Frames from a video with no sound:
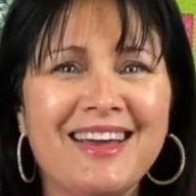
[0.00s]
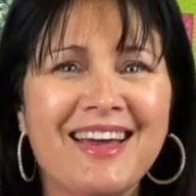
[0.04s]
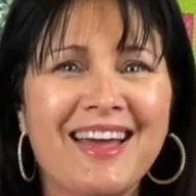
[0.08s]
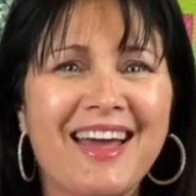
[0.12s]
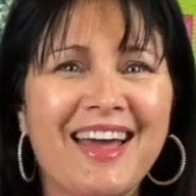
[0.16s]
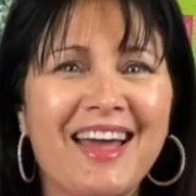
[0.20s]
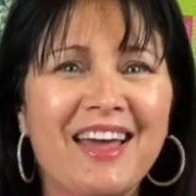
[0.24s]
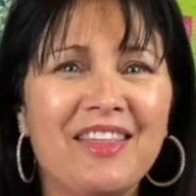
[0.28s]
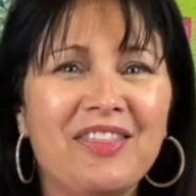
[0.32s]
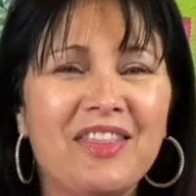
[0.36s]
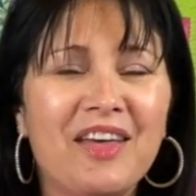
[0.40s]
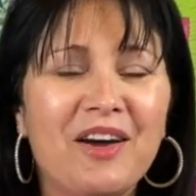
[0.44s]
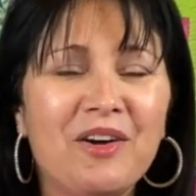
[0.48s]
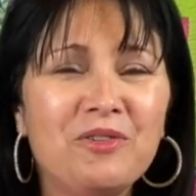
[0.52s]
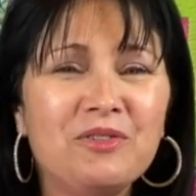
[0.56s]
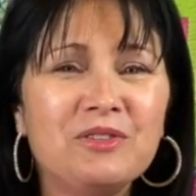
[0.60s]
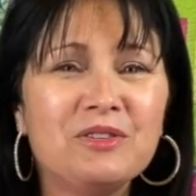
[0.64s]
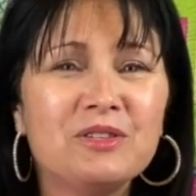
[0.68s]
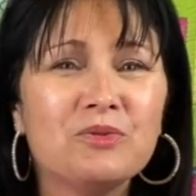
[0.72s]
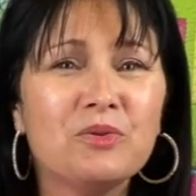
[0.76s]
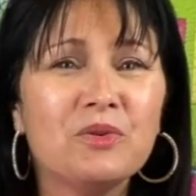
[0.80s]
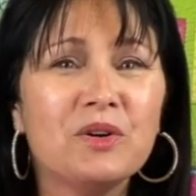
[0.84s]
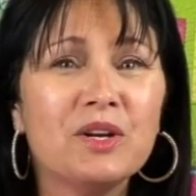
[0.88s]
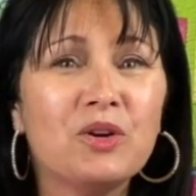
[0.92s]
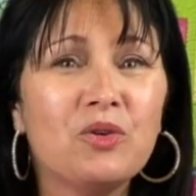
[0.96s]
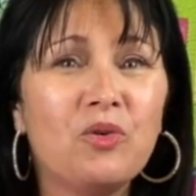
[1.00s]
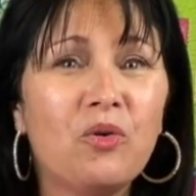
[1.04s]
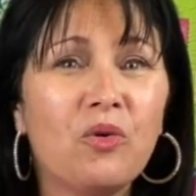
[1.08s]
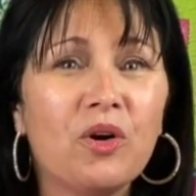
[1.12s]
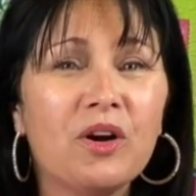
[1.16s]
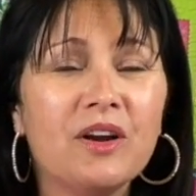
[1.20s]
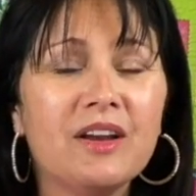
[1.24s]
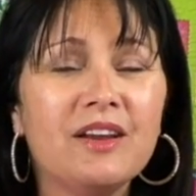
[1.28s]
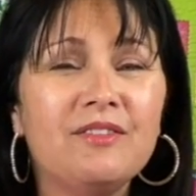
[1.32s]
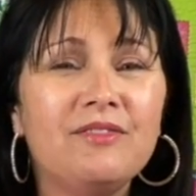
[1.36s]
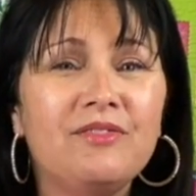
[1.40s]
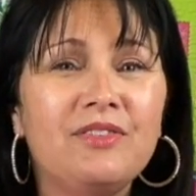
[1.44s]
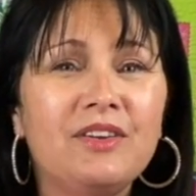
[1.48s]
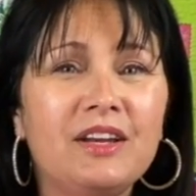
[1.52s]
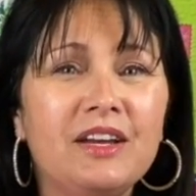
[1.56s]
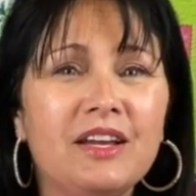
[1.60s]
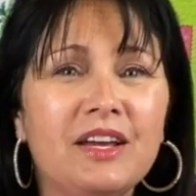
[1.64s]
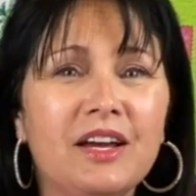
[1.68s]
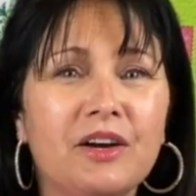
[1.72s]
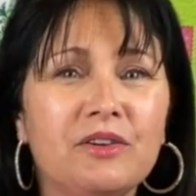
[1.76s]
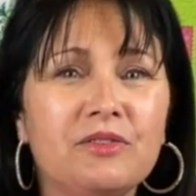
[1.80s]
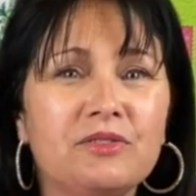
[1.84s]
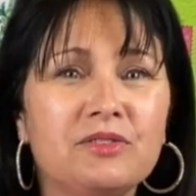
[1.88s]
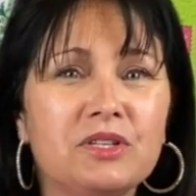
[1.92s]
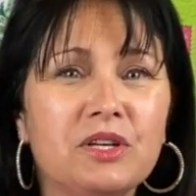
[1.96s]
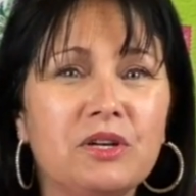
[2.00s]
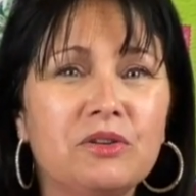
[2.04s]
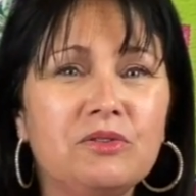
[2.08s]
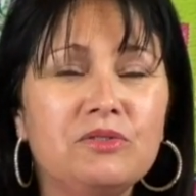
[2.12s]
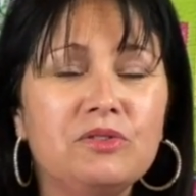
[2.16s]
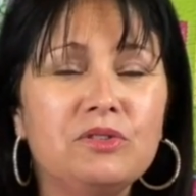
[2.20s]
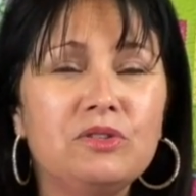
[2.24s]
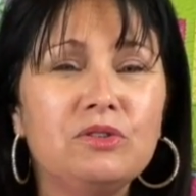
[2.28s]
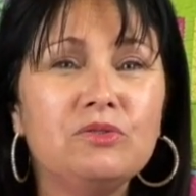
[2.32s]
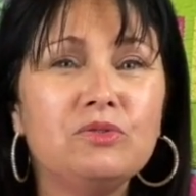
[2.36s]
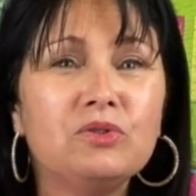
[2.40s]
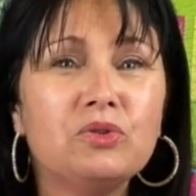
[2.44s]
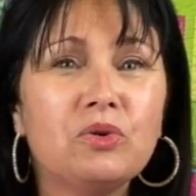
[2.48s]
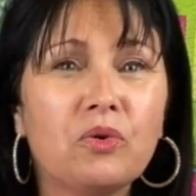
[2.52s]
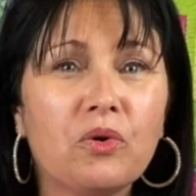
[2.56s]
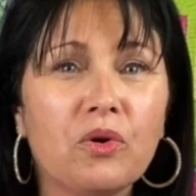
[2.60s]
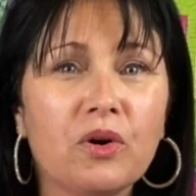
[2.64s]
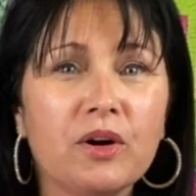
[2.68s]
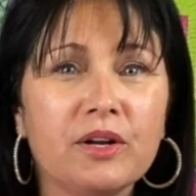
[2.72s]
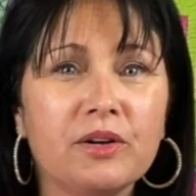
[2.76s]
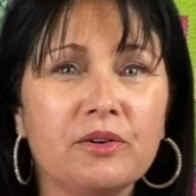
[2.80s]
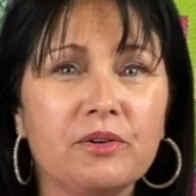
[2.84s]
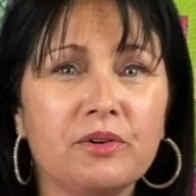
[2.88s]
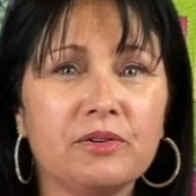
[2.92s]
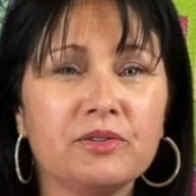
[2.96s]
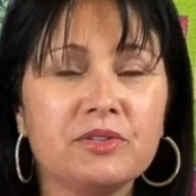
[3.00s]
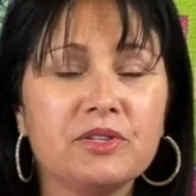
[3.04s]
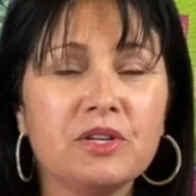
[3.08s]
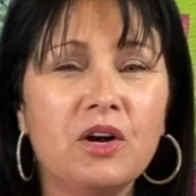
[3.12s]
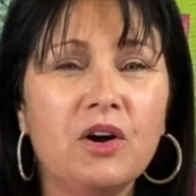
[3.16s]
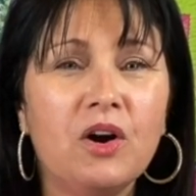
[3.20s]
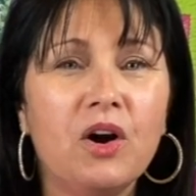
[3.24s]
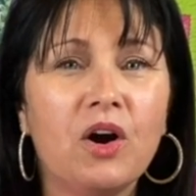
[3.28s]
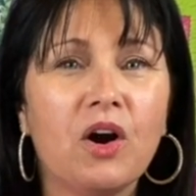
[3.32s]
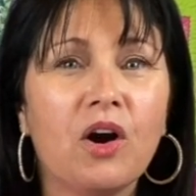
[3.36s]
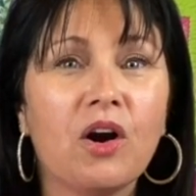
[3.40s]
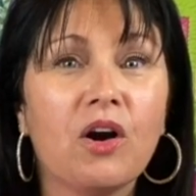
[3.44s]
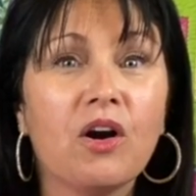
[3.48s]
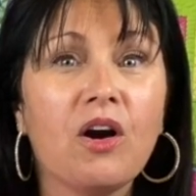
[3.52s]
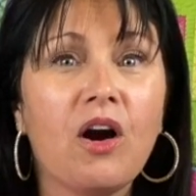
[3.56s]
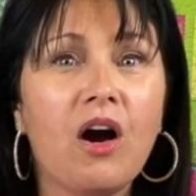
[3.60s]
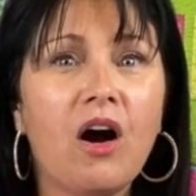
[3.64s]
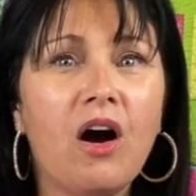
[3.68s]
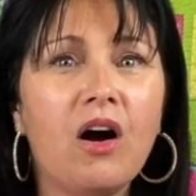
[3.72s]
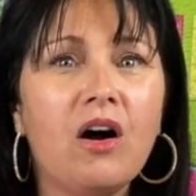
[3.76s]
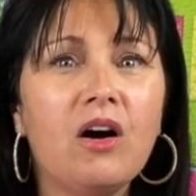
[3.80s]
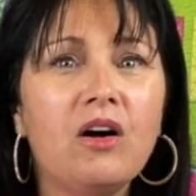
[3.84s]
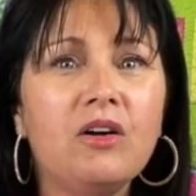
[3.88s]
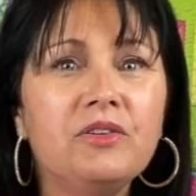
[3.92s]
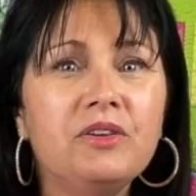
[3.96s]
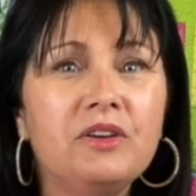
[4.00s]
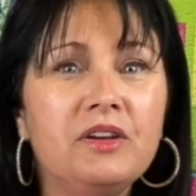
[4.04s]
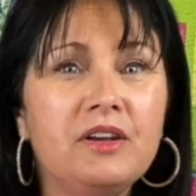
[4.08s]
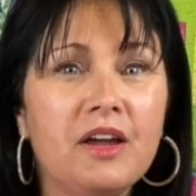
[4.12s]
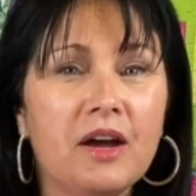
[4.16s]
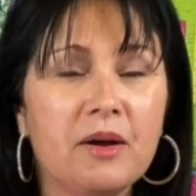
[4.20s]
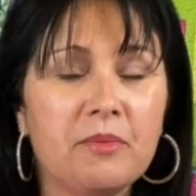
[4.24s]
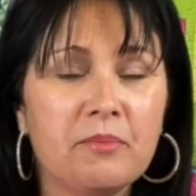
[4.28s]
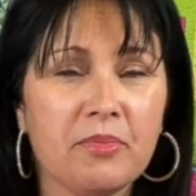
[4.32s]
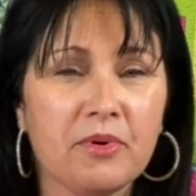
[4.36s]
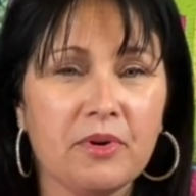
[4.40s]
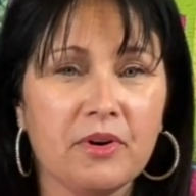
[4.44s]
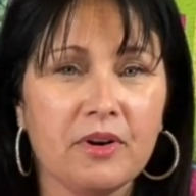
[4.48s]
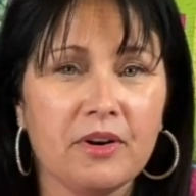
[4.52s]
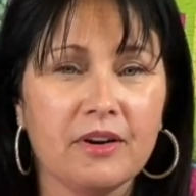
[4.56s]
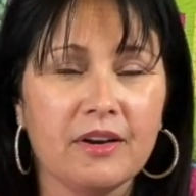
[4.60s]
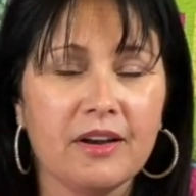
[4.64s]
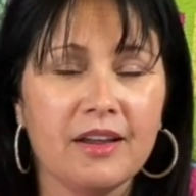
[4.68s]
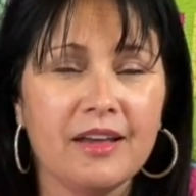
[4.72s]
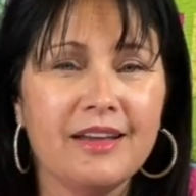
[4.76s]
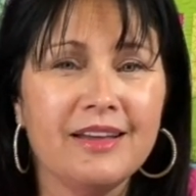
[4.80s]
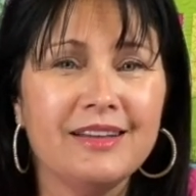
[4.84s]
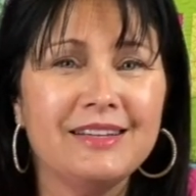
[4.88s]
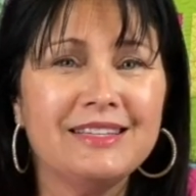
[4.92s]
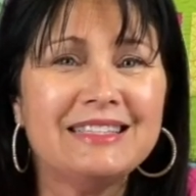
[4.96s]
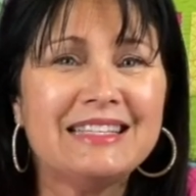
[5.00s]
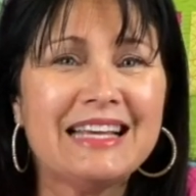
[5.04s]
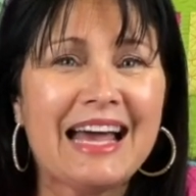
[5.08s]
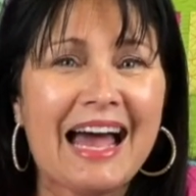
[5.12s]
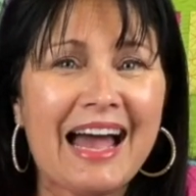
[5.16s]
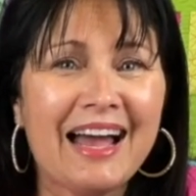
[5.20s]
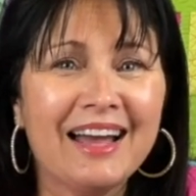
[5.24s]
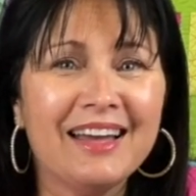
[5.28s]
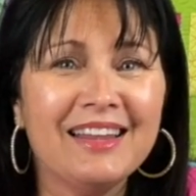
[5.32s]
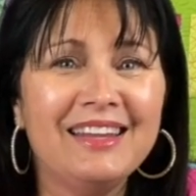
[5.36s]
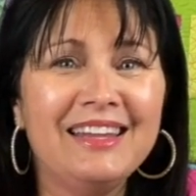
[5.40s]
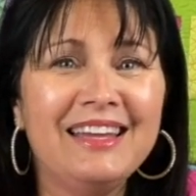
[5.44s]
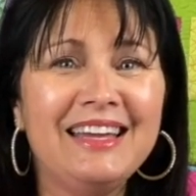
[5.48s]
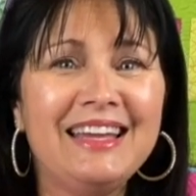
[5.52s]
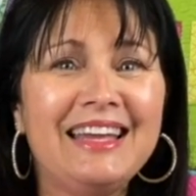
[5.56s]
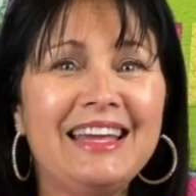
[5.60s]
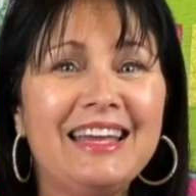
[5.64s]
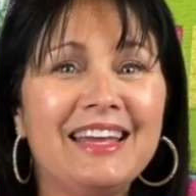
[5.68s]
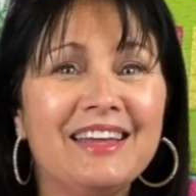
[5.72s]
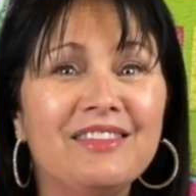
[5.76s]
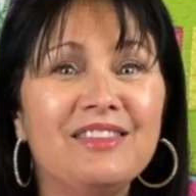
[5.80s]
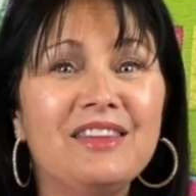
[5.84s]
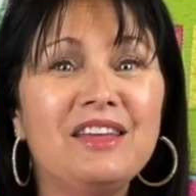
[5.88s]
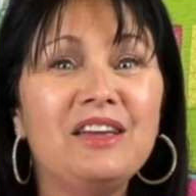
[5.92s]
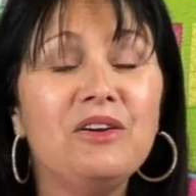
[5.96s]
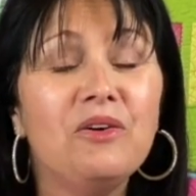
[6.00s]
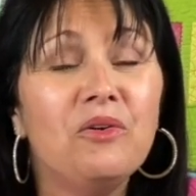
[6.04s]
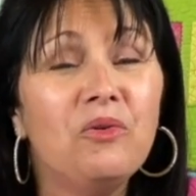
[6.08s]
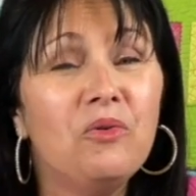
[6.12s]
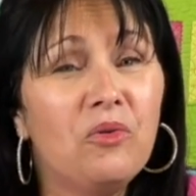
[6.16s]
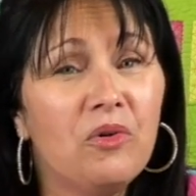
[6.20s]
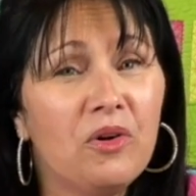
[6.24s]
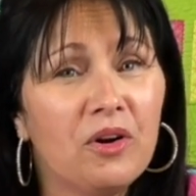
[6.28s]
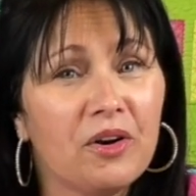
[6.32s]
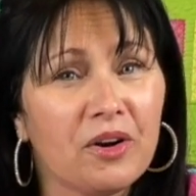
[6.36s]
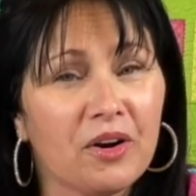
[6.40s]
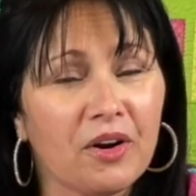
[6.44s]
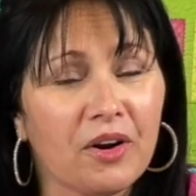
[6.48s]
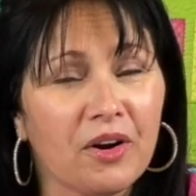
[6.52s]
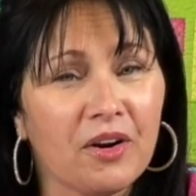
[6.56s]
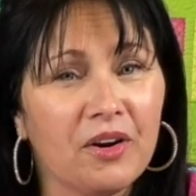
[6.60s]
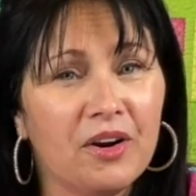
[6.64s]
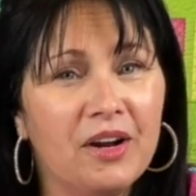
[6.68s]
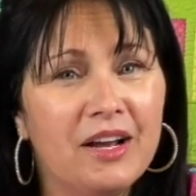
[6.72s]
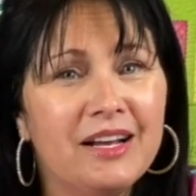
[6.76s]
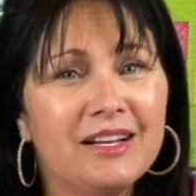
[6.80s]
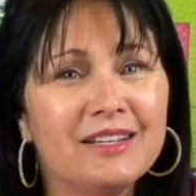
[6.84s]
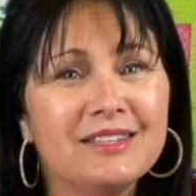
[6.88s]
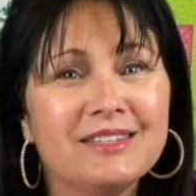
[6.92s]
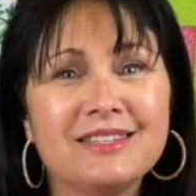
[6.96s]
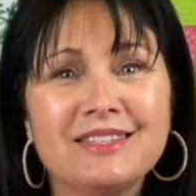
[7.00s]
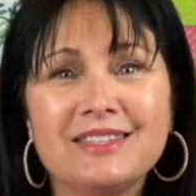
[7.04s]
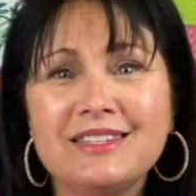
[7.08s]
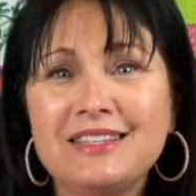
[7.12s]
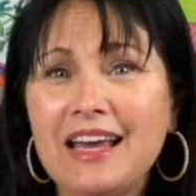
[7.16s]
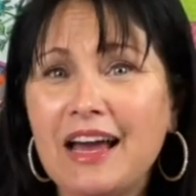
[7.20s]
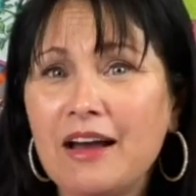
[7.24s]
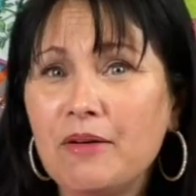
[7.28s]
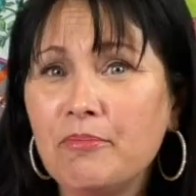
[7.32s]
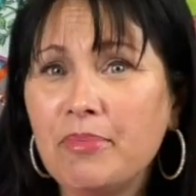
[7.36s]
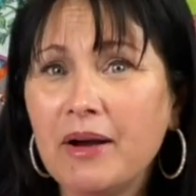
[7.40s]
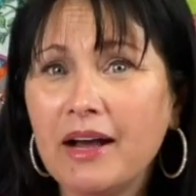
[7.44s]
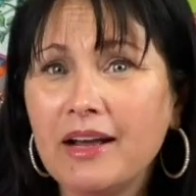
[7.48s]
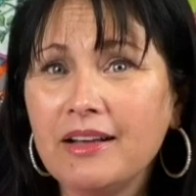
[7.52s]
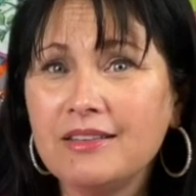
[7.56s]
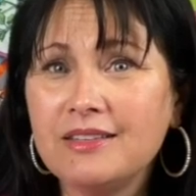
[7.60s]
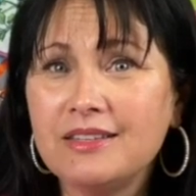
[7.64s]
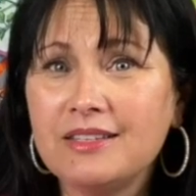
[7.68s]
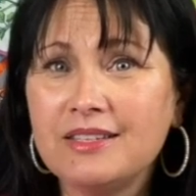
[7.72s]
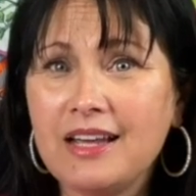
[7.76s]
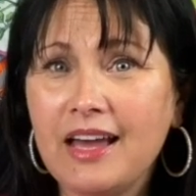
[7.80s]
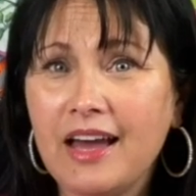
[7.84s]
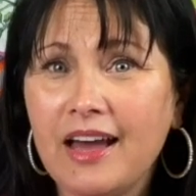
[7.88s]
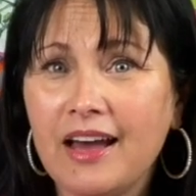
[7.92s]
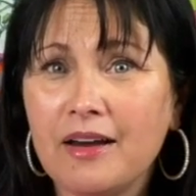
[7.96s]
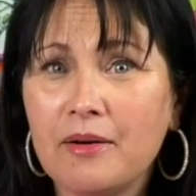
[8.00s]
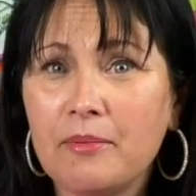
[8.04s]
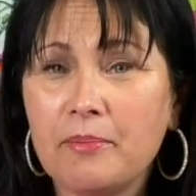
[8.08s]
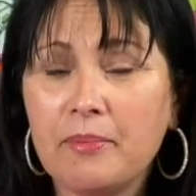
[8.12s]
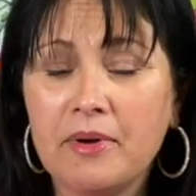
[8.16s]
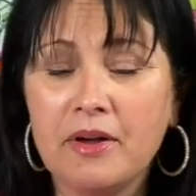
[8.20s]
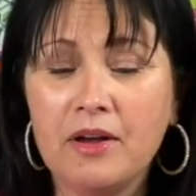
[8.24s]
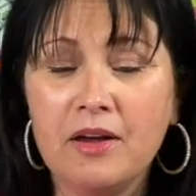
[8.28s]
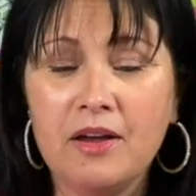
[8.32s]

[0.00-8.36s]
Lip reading: And those recorded videos, those tutorials, are all numbered exactly in the order, step by step,